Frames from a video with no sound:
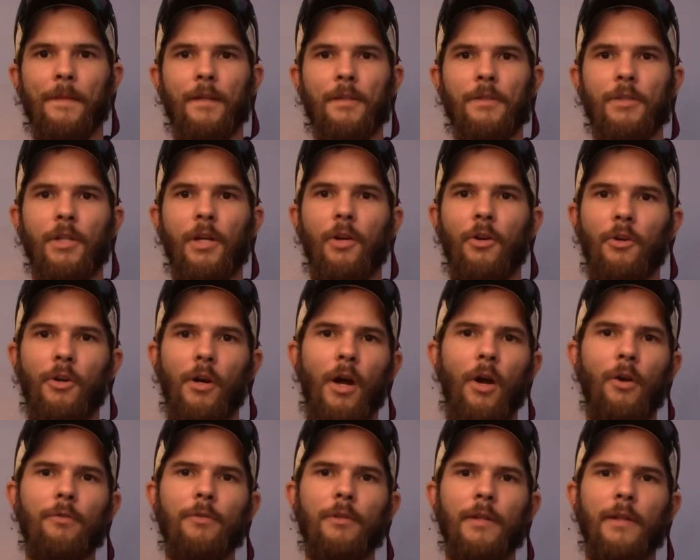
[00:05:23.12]
So
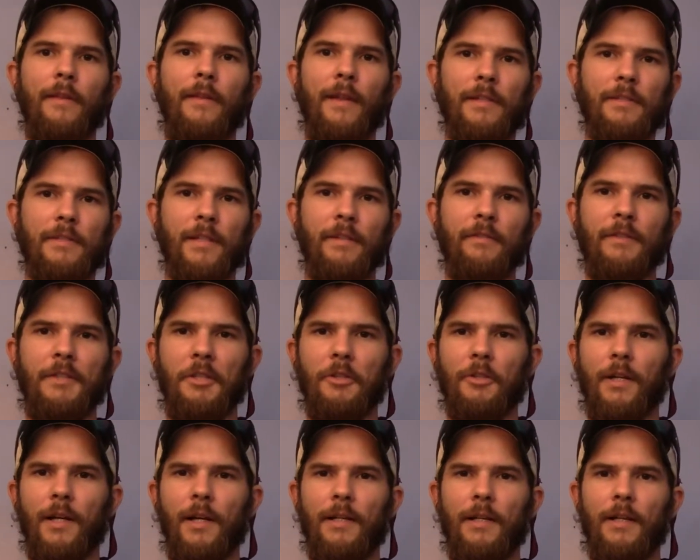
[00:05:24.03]
hopefully that's giving you
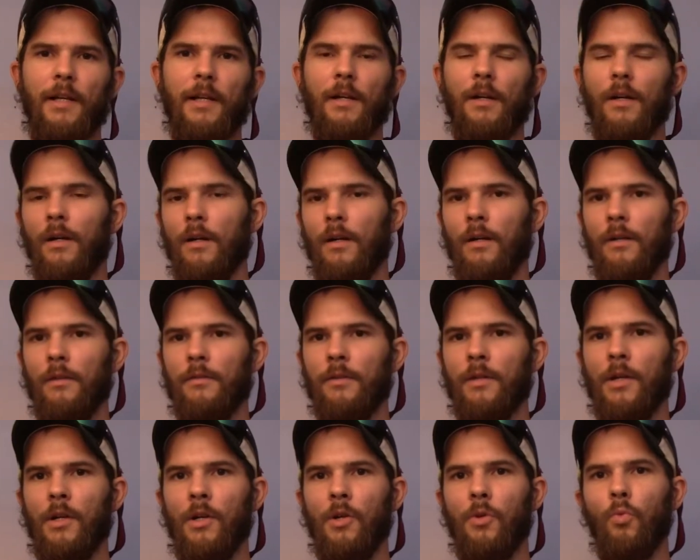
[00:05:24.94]
an idea of
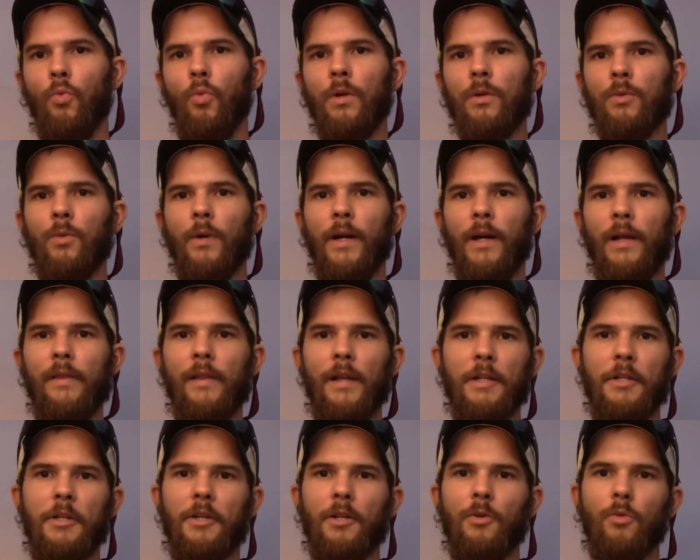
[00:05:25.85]
one way
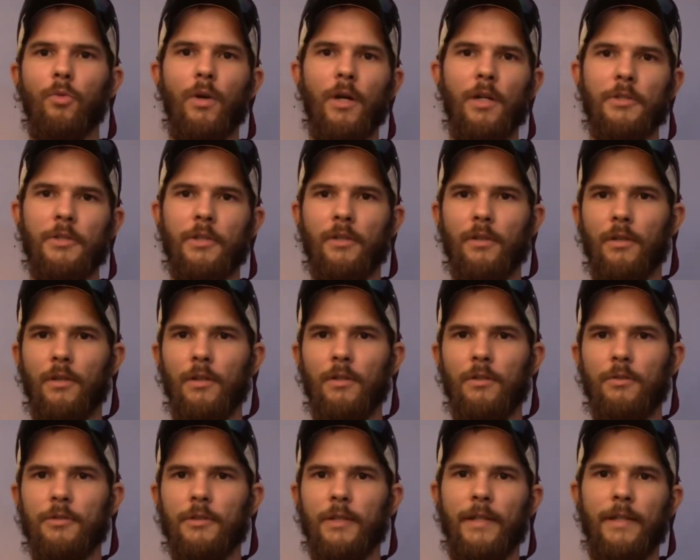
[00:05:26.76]
that you could wash your
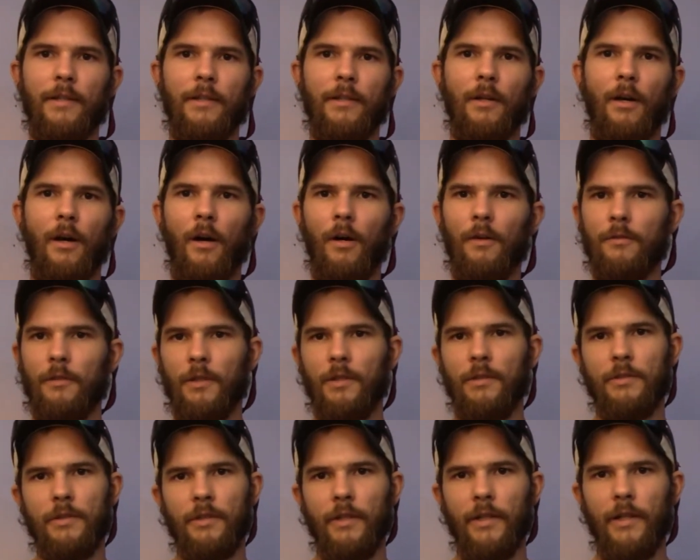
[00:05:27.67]
clothes in an
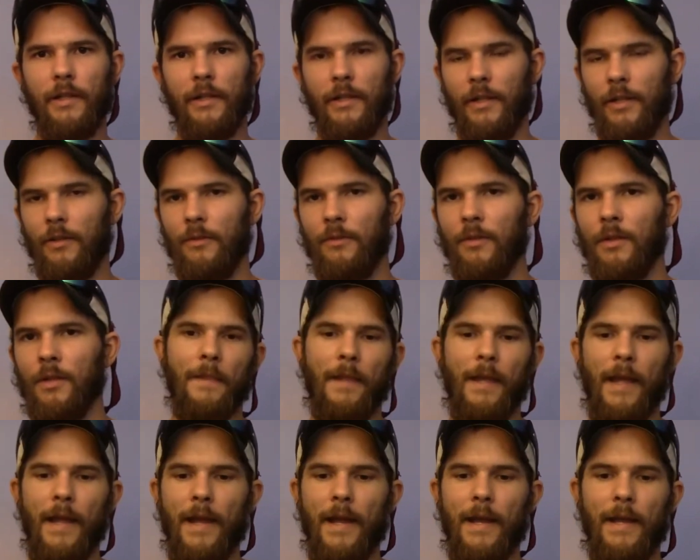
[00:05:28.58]
off-grid scenario
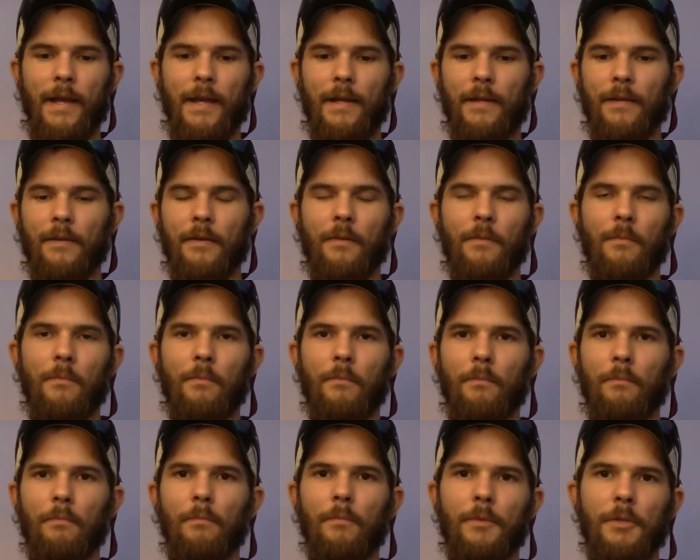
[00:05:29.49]
and
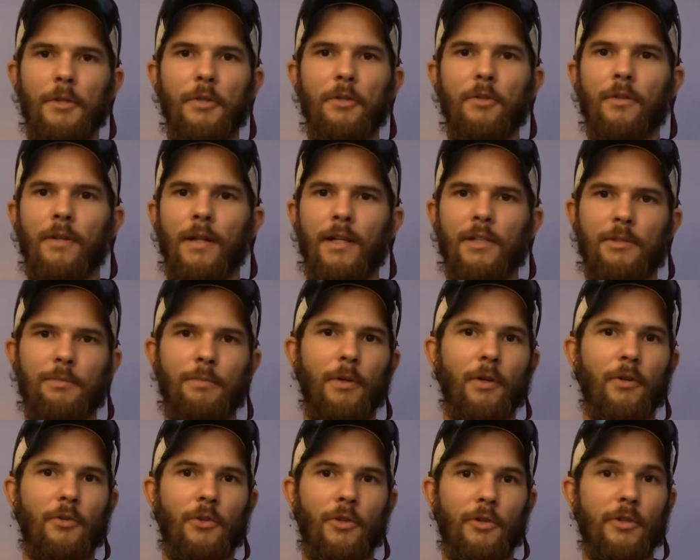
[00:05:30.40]
utilize
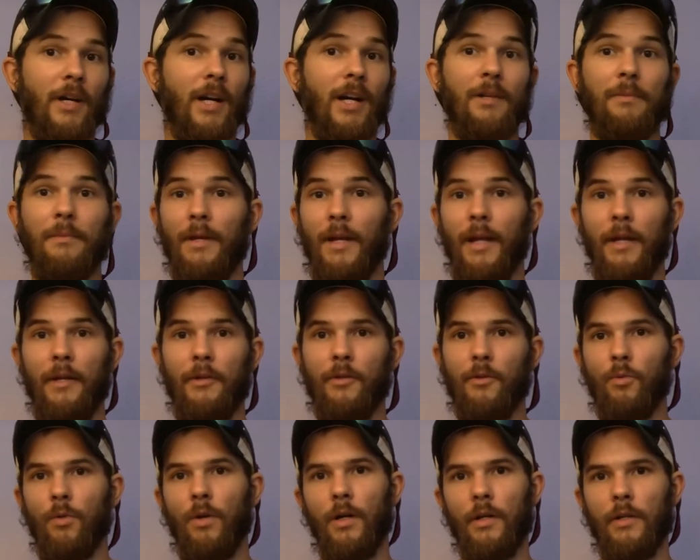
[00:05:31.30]
both your time and
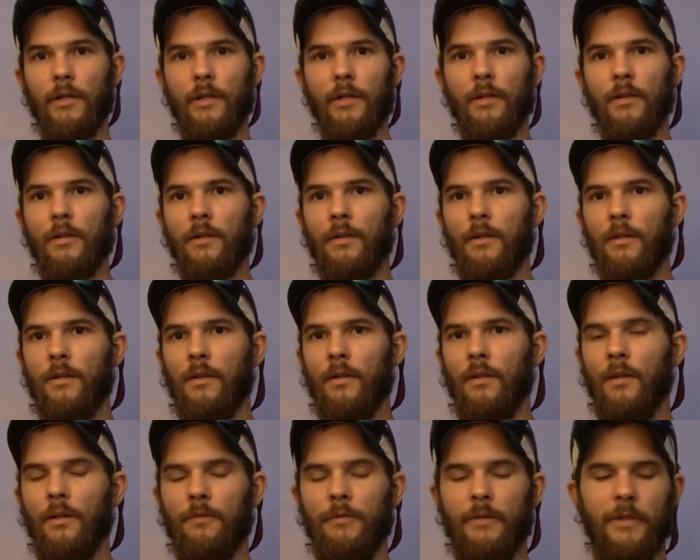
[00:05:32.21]
your water
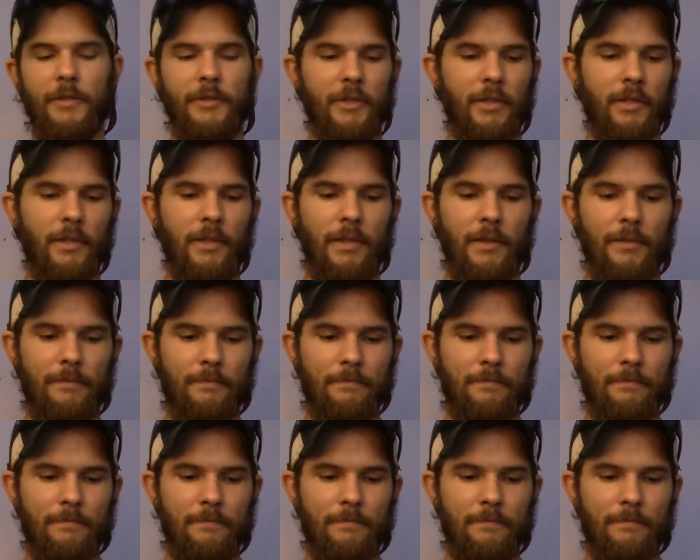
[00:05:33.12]
efficiently.